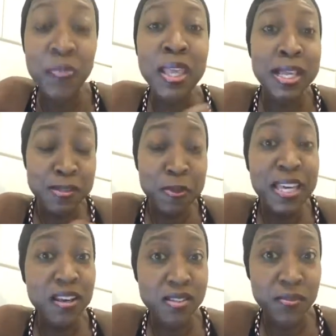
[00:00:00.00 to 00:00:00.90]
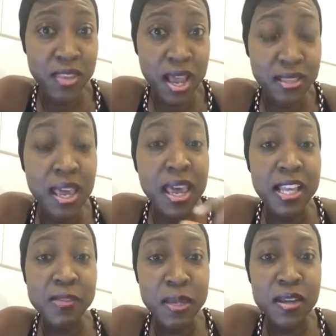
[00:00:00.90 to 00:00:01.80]
It's because of that.
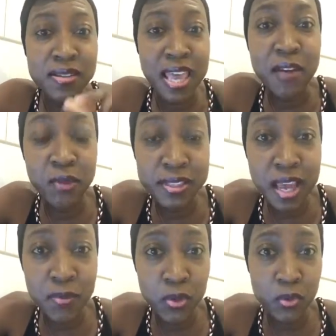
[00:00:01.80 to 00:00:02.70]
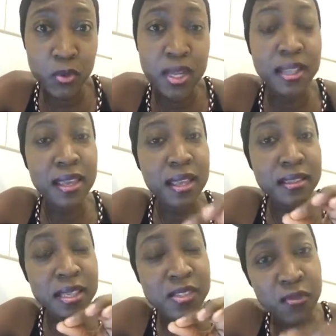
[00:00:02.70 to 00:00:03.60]
It's because every time you do that,
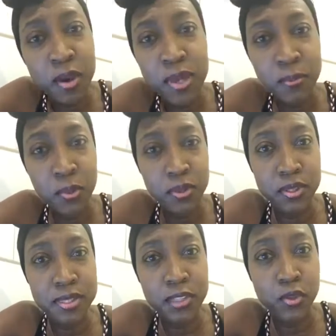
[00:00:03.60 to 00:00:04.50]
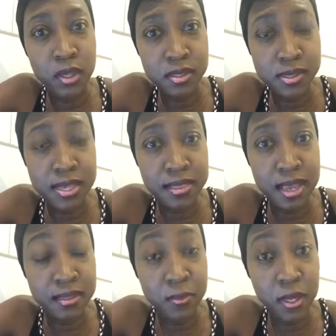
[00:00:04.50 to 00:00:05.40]
and it's very important that you understand
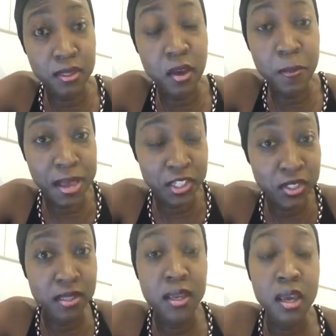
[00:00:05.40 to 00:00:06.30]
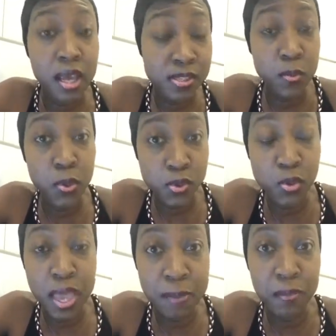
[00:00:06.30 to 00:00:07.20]
that about compassion as opposed
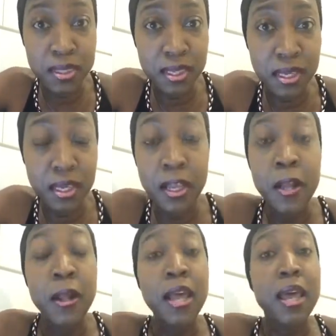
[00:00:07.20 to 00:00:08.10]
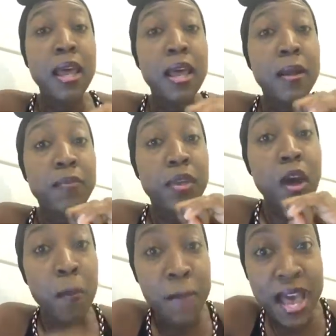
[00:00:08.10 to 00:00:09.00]
to empathy.
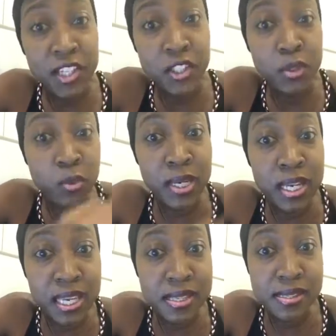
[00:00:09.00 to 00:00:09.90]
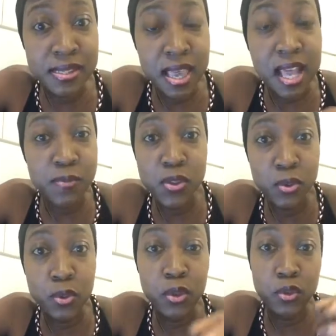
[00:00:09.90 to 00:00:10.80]
Compassion helps
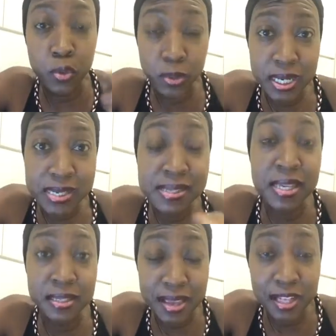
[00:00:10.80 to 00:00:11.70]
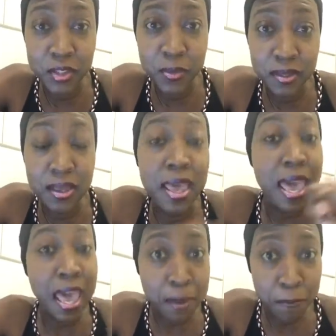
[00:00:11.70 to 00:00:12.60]
you to release the attachment.
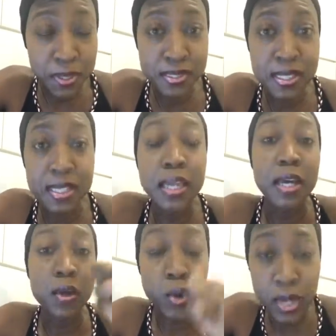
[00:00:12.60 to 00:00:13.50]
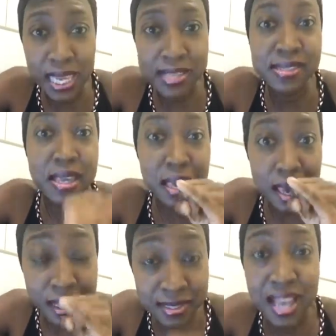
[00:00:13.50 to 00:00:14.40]
Empathy creates
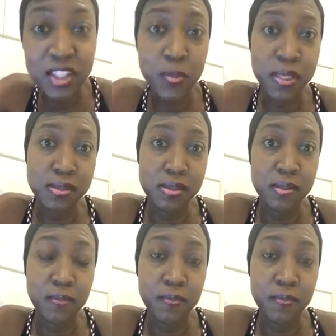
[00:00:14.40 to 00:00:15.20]
attachments.